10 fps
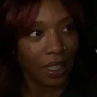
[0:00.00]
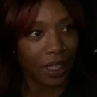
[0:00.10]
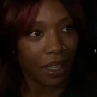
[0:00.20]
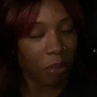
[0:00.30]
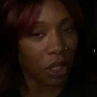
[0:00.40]

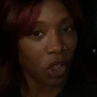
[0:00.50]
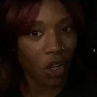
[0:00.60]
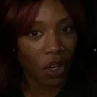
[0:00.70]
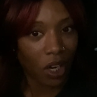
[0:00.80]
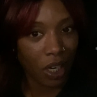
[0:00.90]
I'm in the
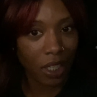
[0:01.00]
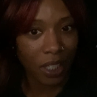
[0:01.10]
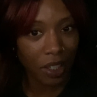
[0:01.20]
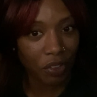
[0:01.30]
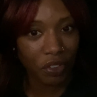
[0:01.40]
car
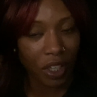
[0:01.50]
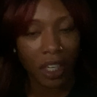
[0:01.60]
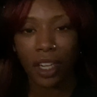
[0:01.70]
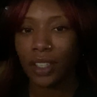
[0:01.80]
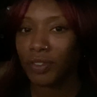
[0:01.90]
in front
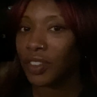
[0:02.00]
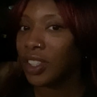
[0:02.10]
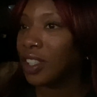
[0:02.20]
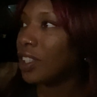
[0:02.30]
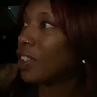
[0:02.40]

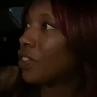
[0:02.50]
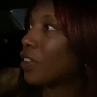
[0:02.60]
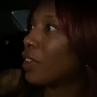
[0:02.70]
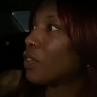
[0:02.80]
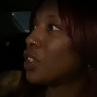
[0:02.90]

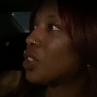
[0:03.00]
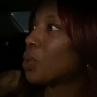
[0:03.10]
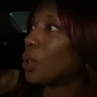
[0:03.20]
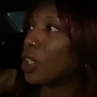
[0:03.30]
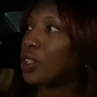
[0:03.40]
of the
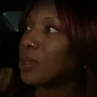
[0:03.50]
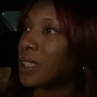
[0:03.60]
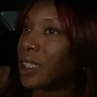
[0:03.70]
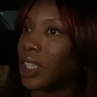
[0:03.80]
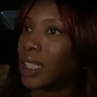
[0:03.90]
store
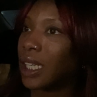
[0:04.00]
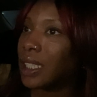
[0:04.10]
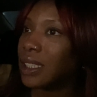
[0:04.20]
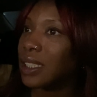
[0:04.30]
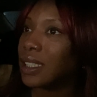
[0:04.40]
using their
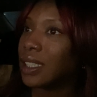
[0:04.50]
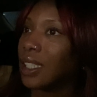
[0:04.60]
lights.